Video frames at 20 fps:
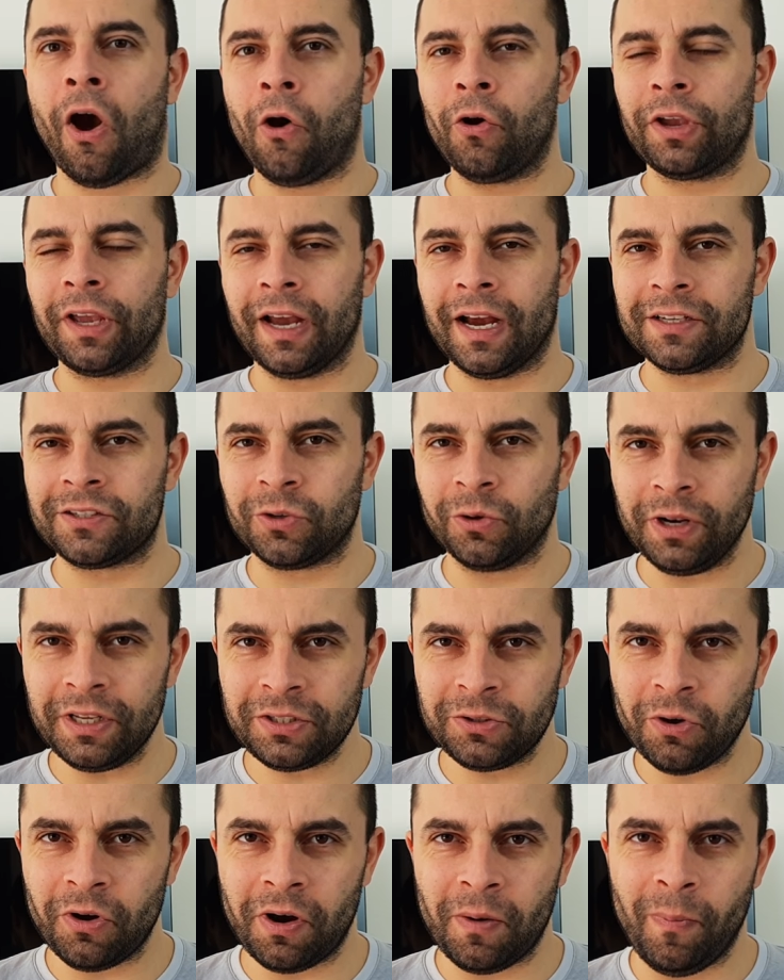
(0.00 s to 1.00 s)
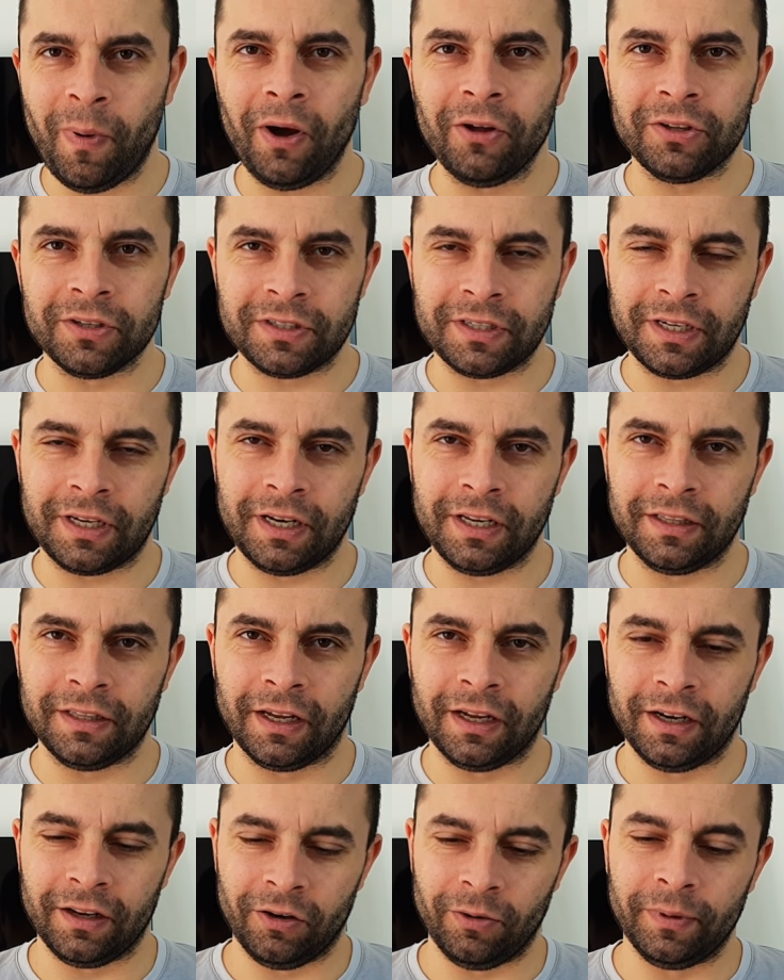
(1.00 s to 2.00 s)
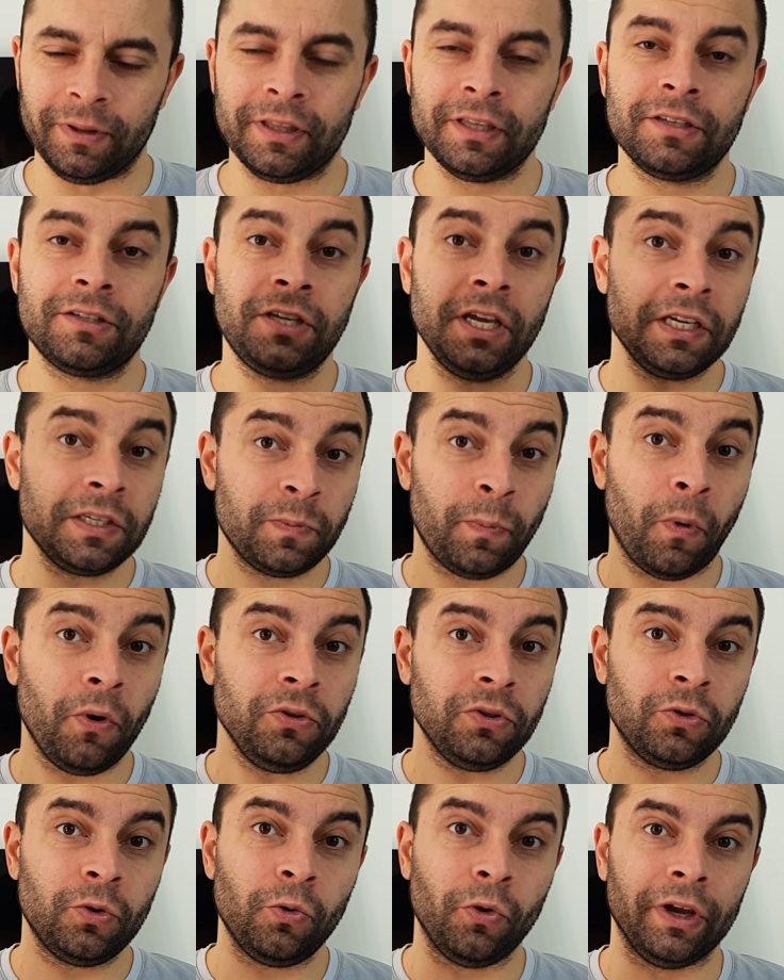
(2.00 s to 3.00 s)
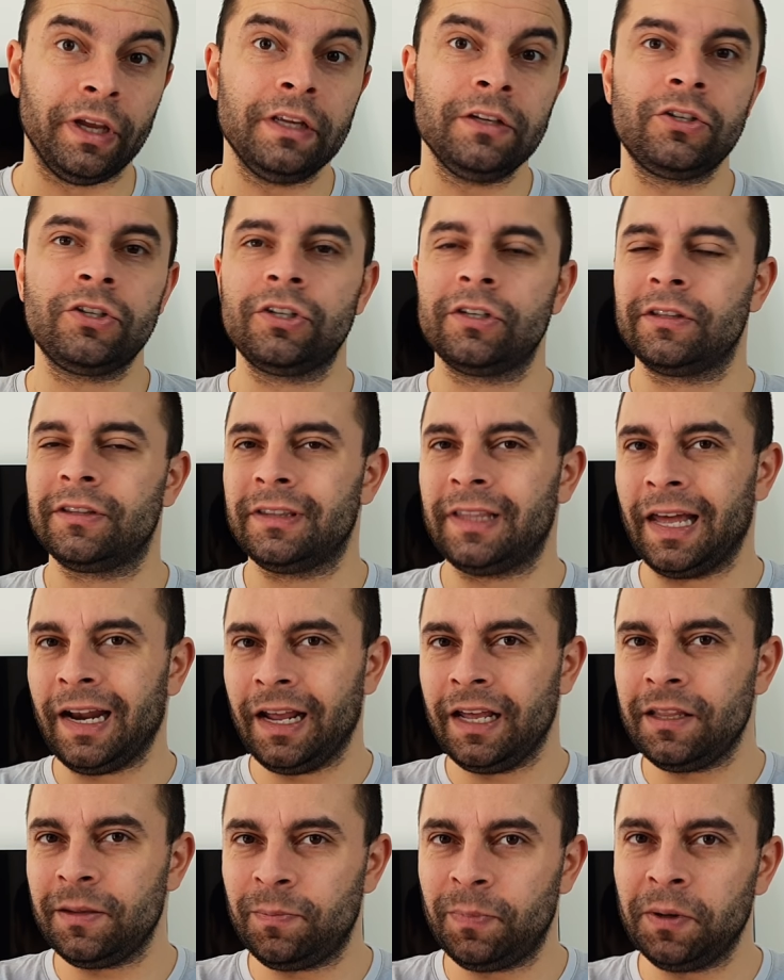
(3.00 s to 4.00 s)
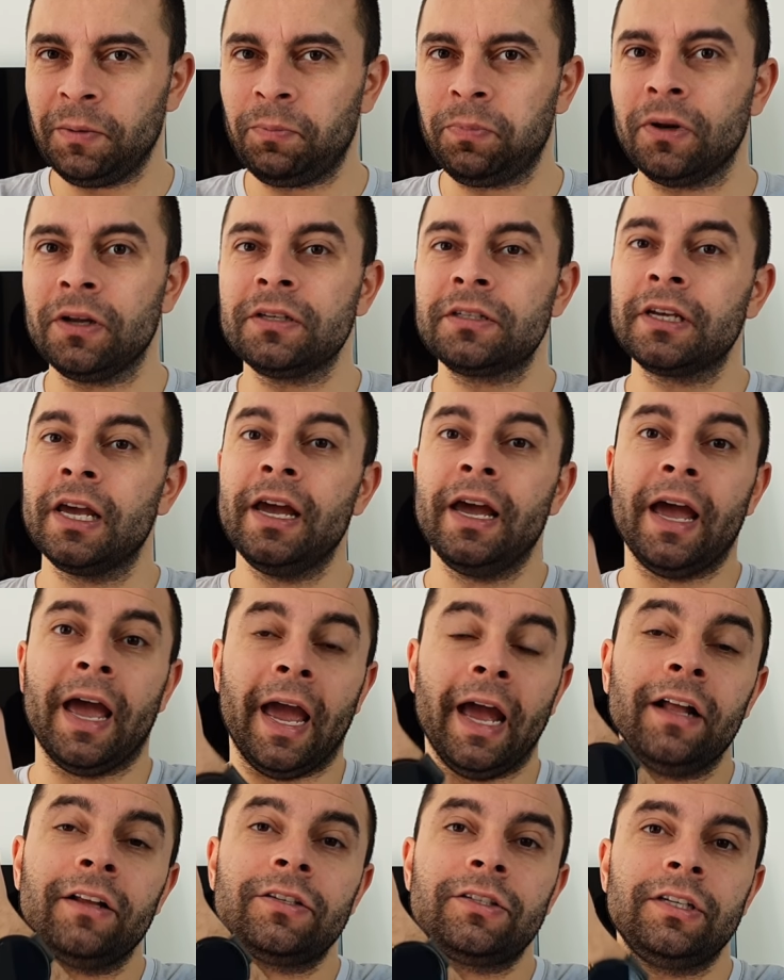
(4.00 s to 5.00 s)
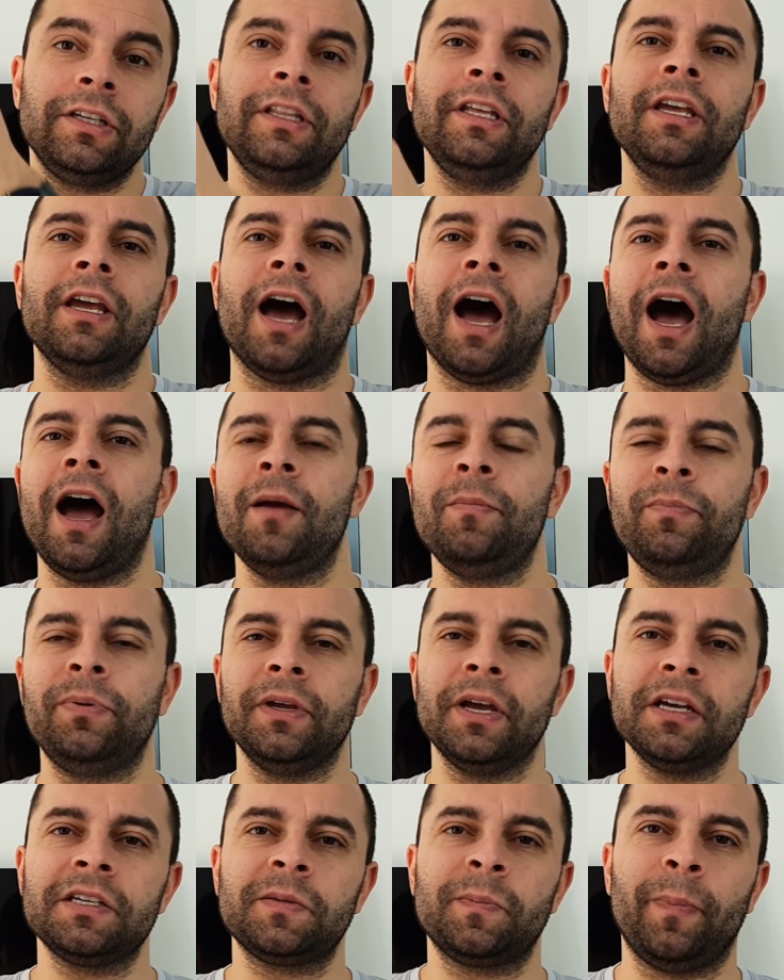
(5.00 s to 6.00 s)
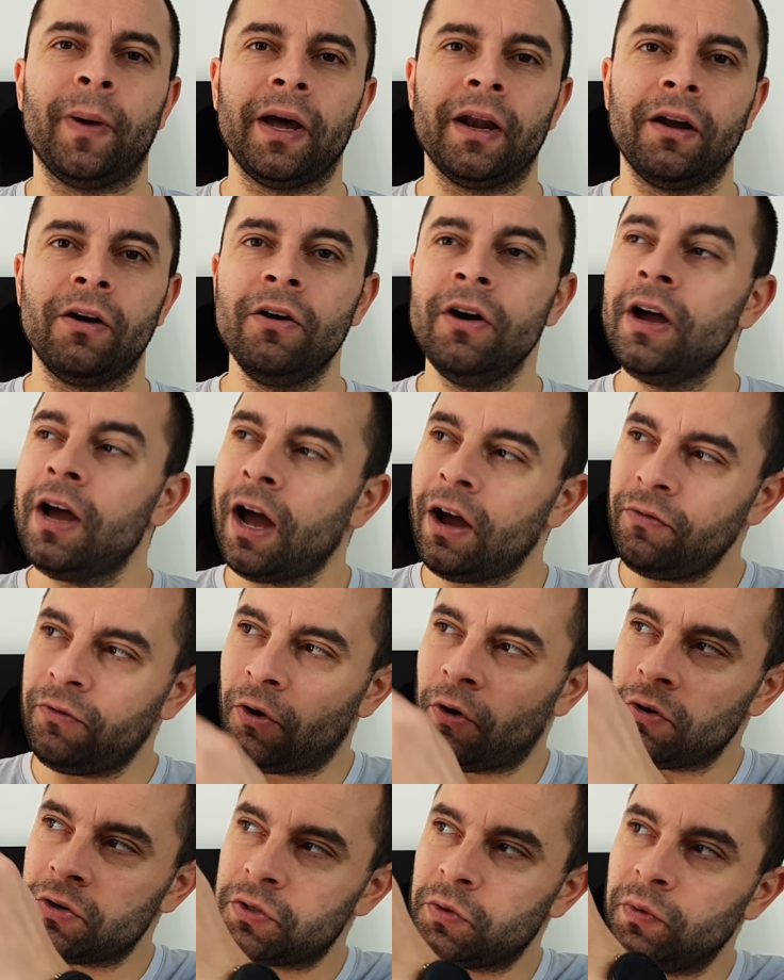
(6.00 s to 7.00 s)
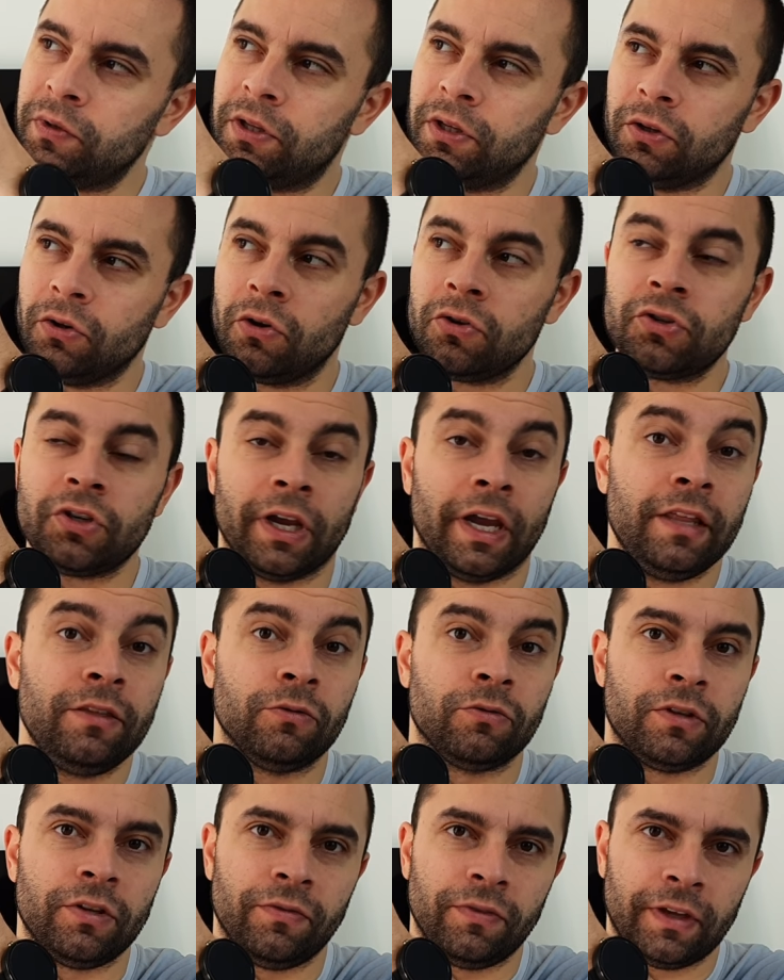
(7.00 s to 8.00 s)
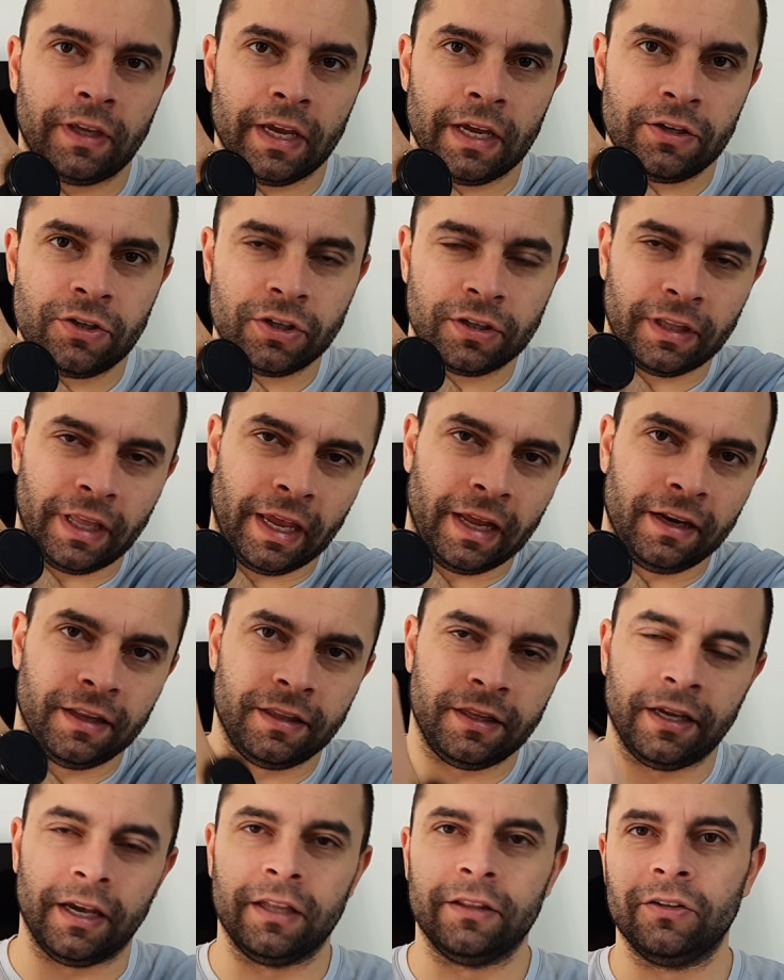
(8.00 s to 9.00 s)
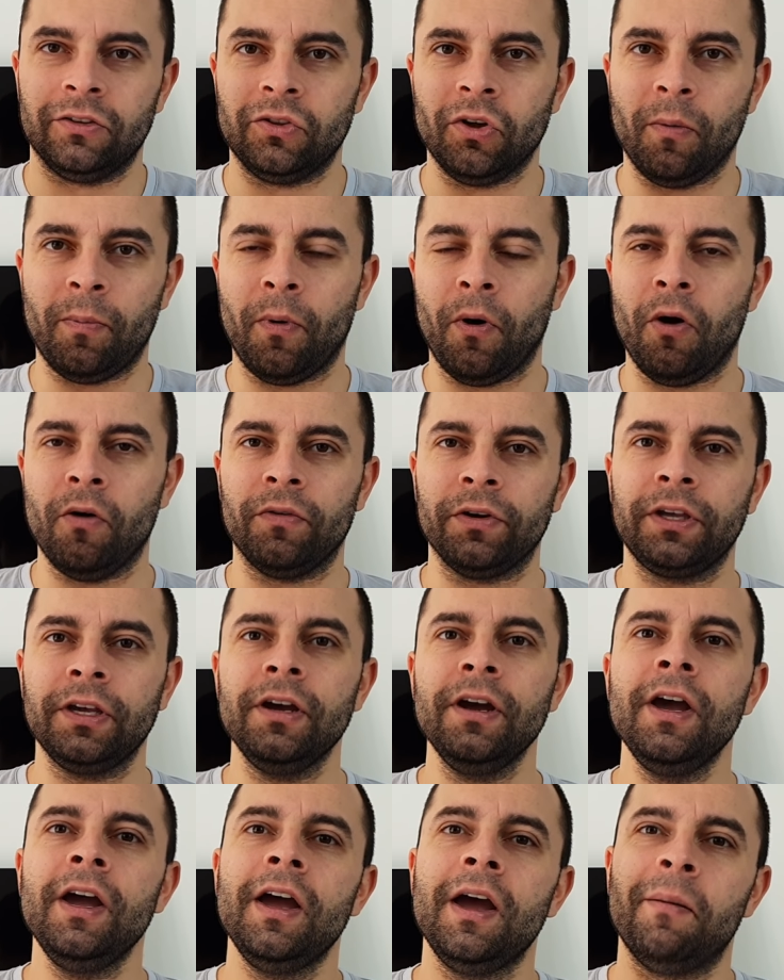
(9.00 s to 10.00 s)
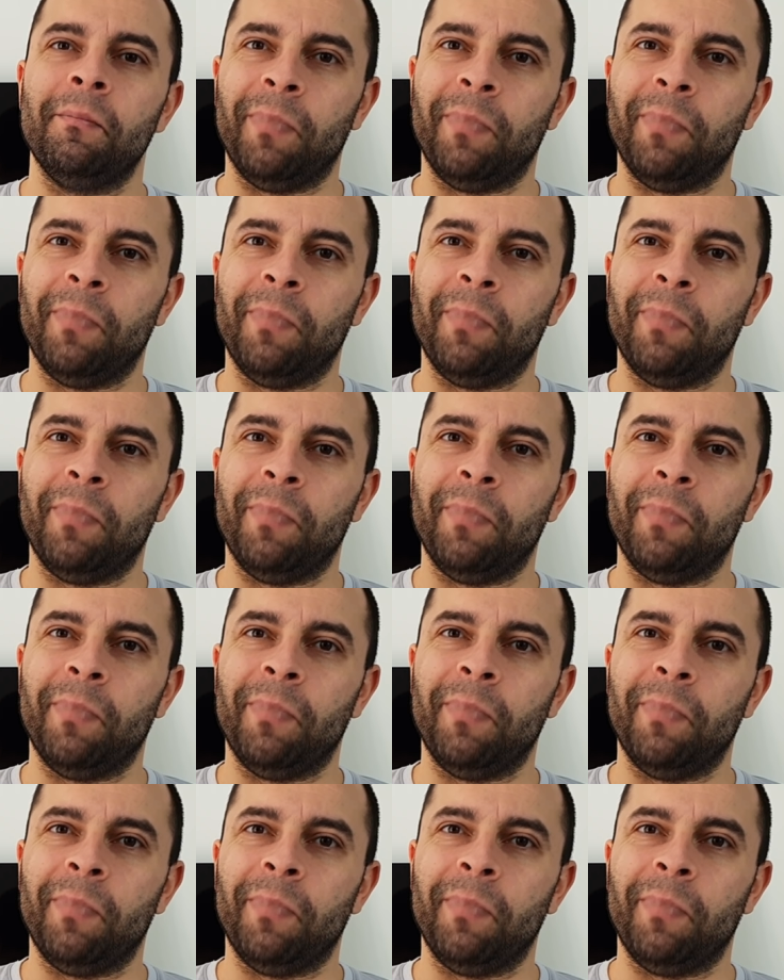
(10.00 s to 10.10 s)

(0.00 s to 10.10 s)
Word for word: Okay guys, so let's talk about the screen a little bit. 6.2 inch 1080p plus LCD IPS panel, of course with the notch and notification LED at the top over here.